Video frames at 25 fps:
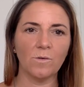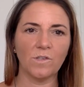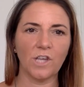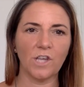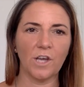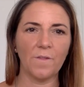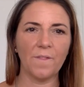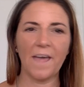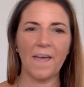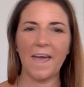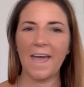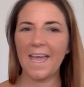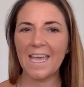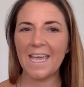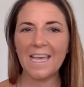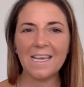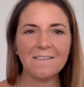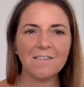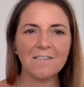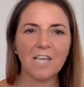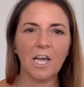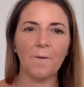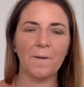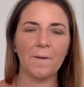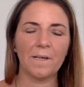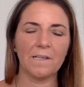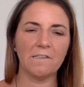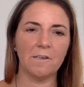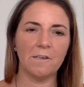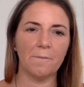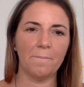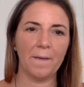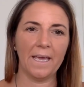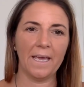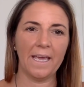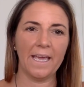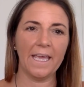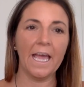So there is going
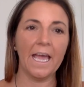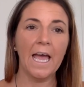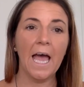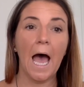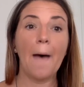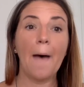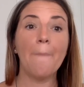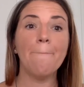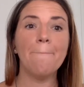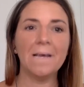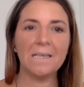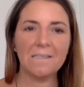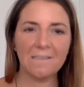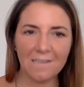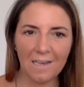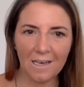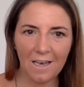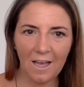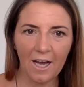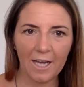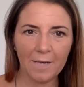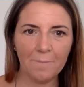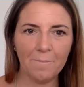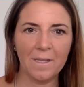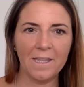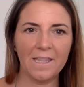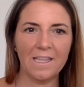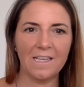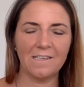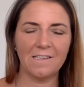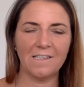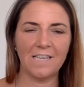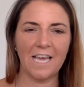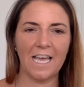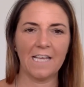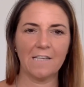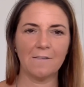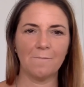to be a misalignment
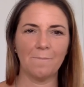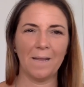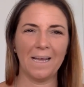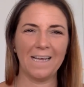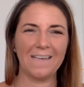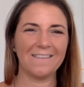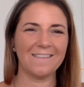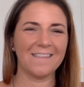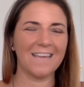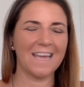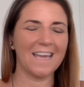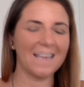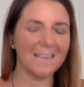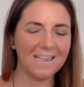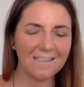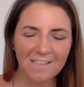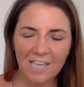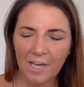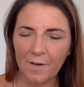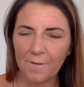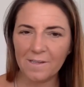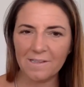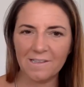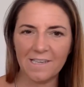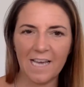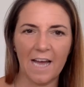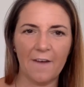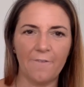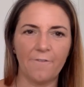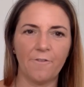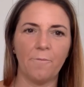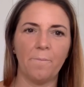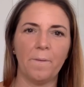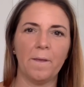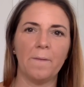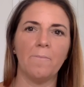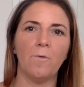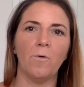that takes place. There is going to have
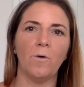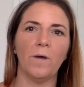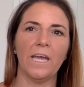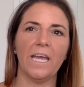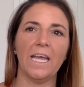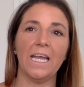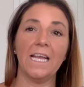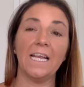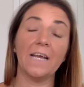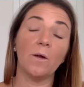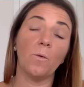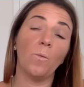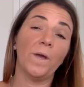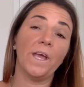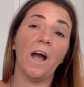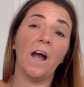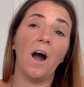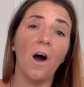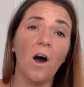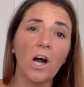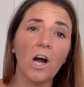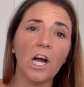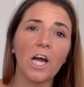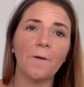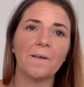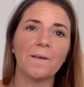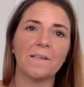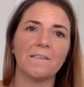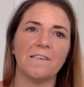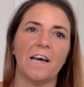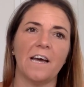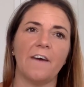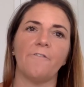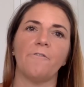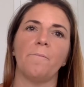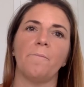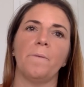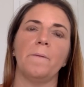to be more healing. We are going
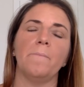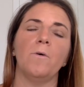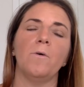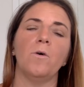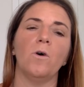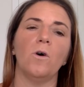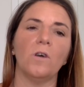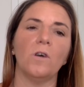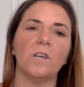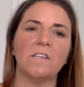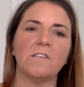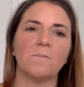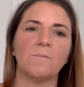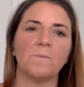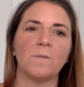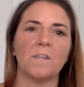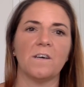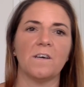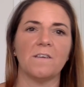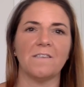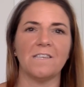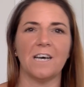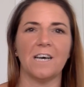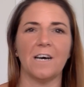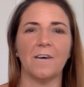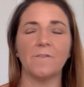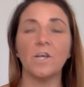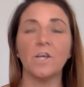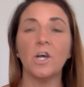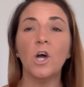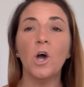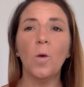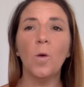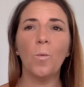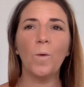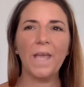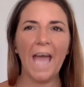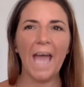to have to be more honest with ourselves.
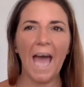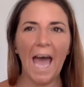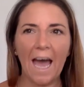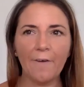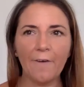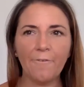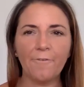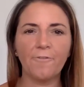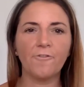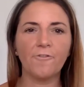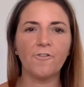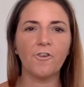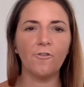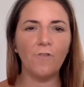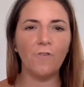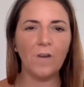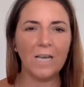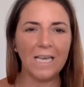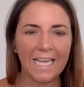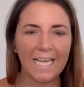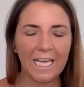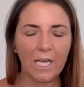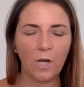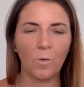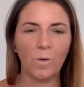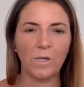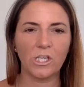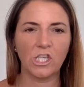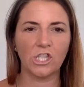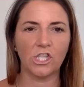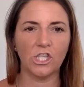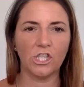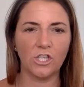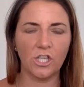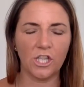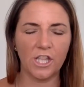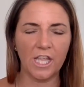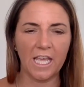We have to relinquish
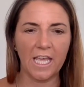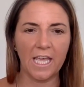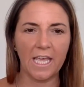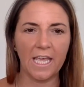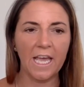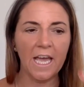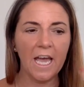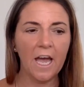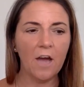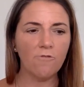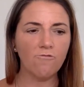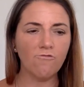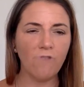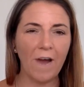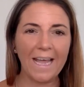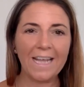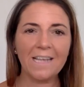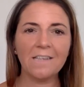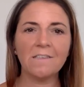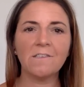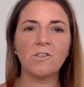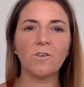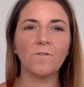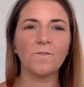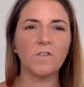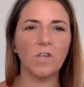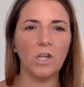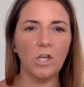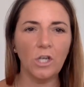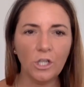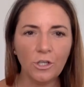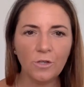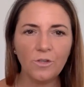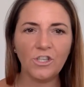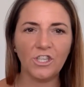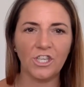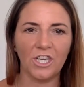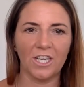the reins of
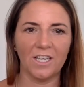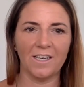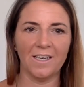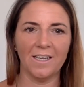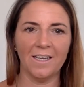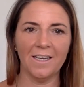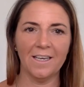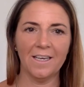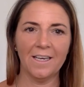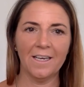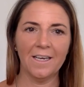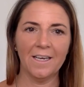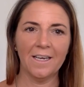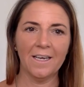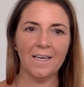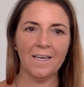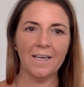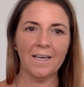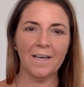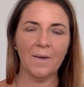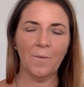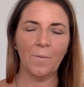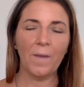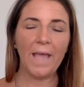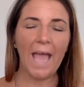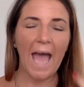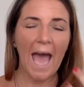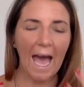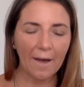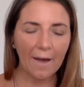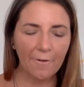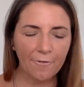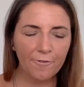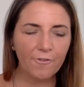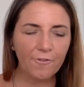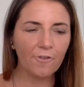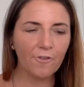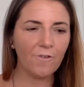delusion. We
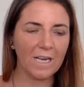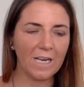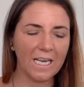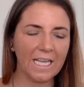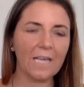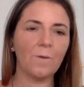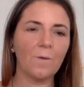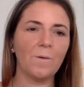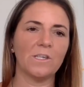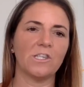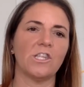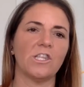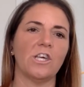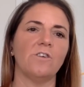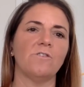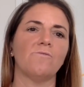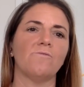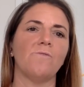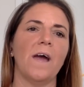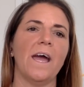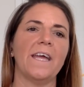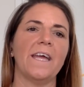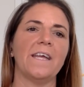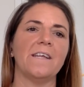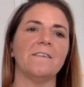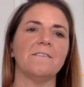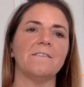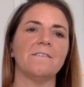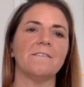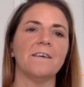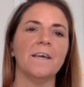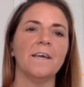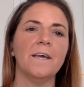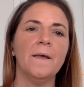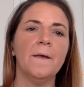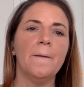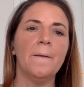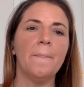have to relinquish those reins.
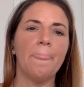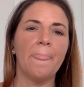